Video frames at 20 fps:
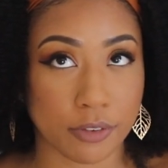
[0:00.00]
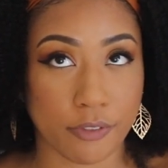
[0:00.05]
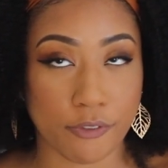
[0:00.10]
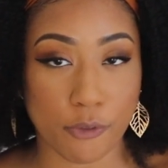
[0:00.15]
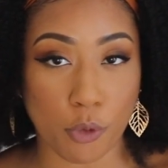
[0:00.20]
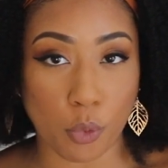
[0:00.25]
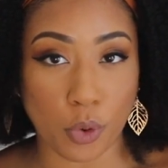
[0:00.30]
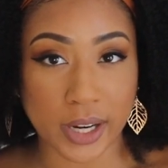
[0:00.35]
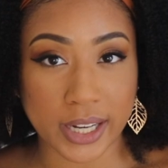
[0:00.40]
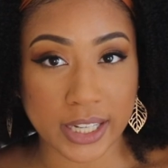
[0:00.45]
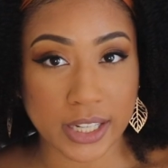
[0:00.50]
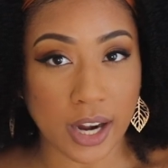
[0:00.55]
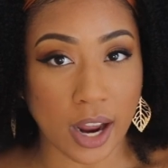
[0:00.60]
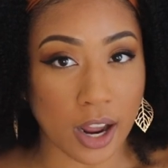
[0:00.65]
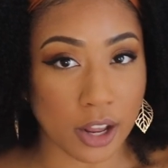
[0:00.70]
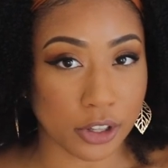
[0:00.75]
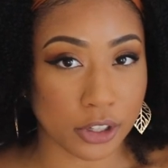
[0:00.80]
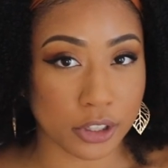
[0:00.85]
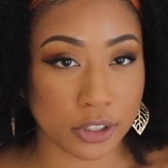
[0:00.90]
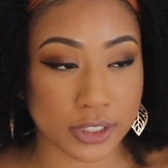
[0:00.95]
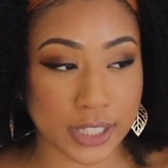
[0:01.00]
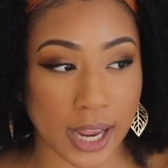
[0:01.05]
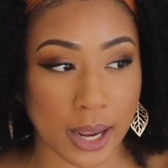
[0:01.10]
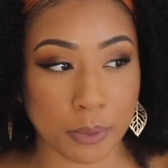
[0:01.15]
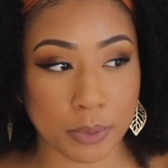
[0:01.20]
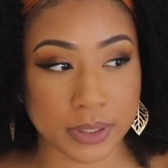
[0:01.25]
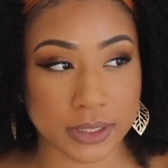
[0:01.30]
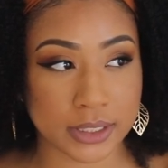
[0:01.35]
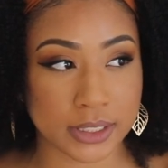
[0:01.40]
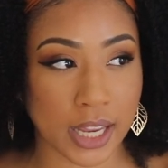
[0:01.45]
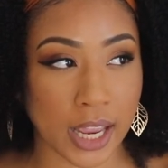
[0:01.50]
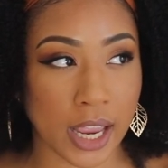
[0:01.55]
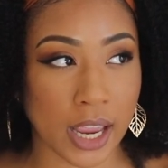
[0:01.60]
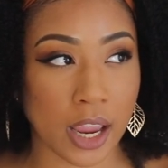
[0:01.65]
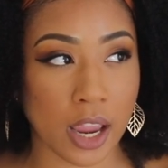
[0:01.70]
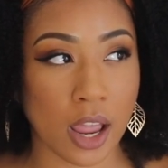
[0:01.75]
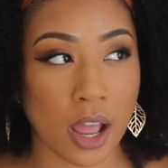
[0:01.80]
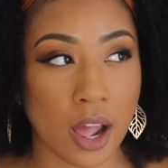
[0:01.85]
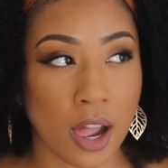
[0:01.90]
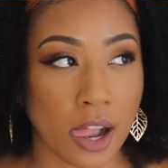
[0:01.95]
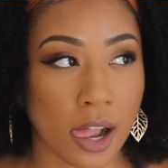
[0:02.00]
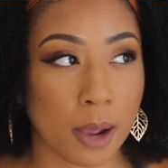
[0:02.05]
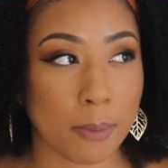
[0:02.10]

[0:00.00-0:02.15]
forty dollars, I would say.